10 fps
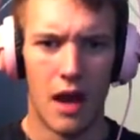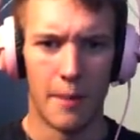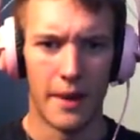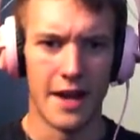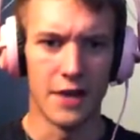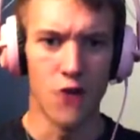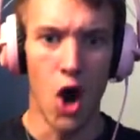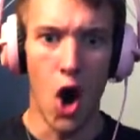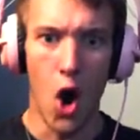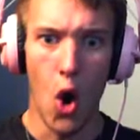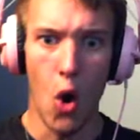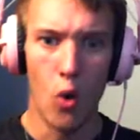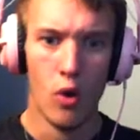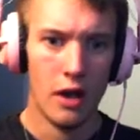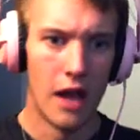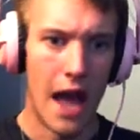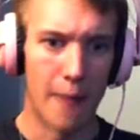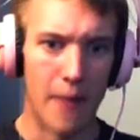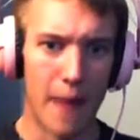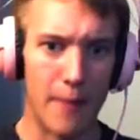I need no! Lamp,
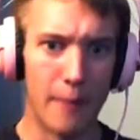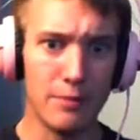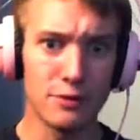lamp, lamp!